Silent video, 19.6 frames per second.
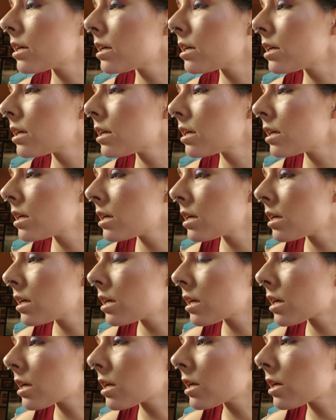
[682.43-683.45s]

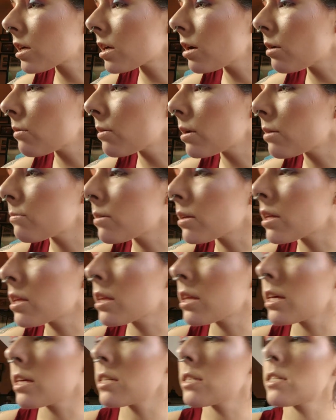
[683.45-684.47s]
I'm going to go in
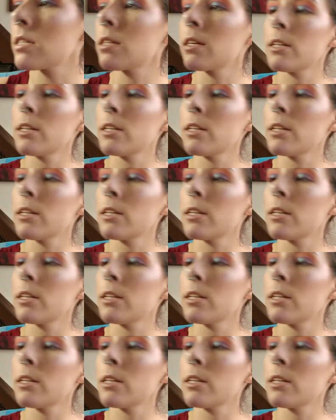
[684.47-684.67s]
with this.